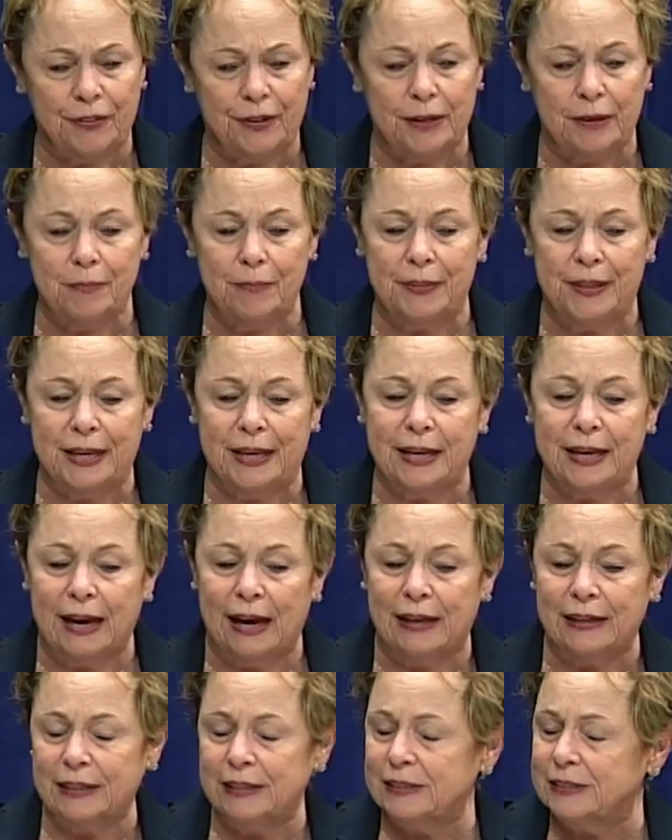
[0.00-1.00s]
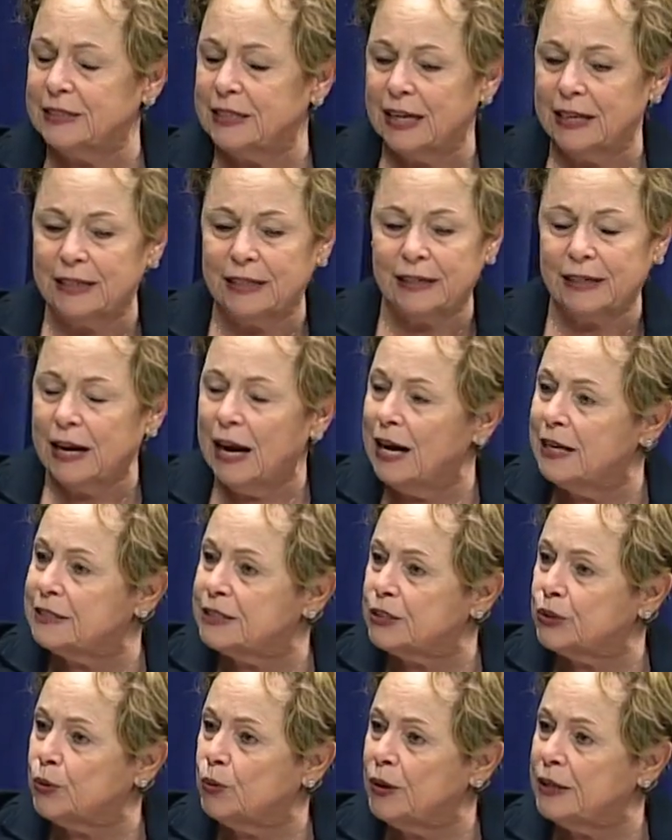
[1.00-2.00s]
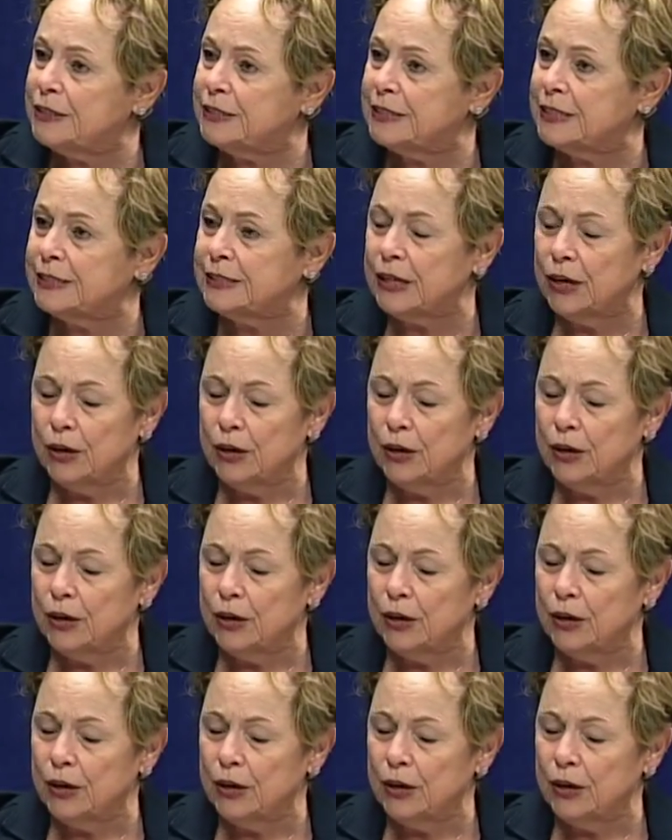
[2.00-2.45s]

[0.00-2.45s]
him the unintended consequences?